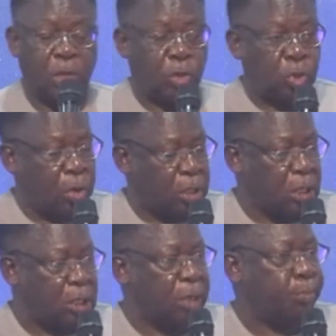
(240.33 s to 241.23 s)
a
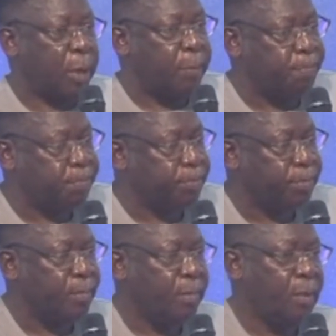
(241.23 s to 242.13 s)
donkey keeper.
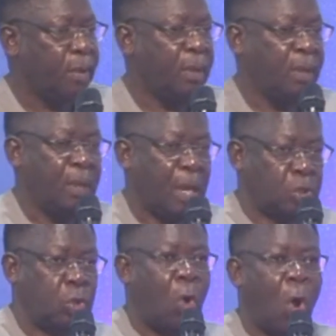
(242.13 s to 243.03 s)
And
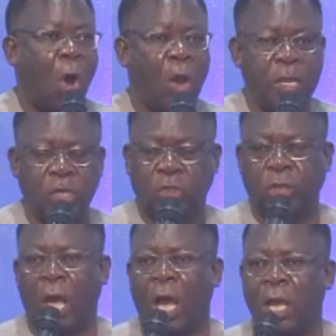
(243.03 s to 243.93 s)
so all his
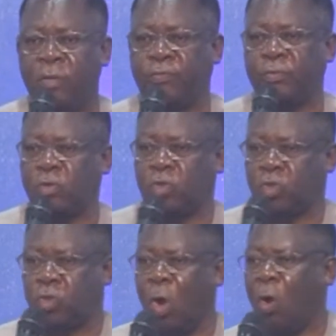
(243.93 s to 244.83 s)
life,
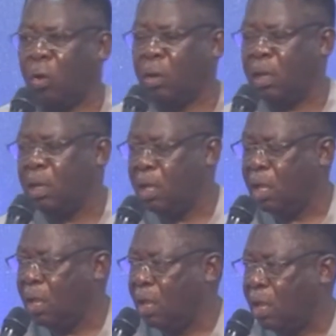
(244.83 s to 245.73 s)
Saul
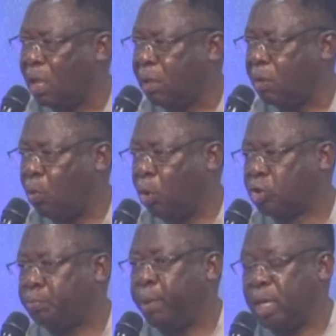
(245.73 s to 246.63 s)

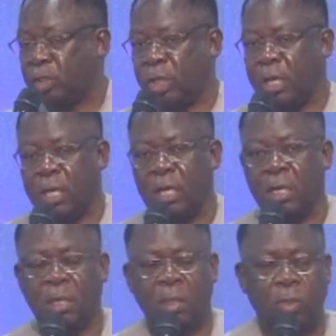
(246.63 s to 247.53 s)
was
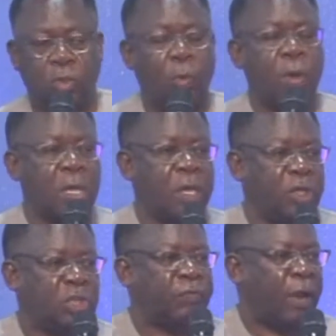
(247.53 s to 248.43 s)
busy doing
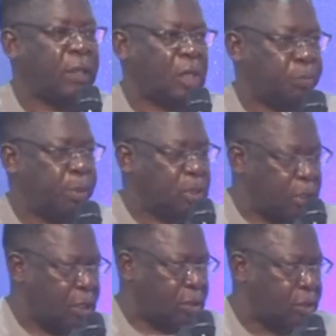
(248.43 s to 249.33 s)
his father's
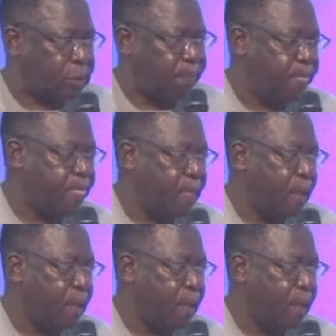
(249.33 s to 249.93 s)
business.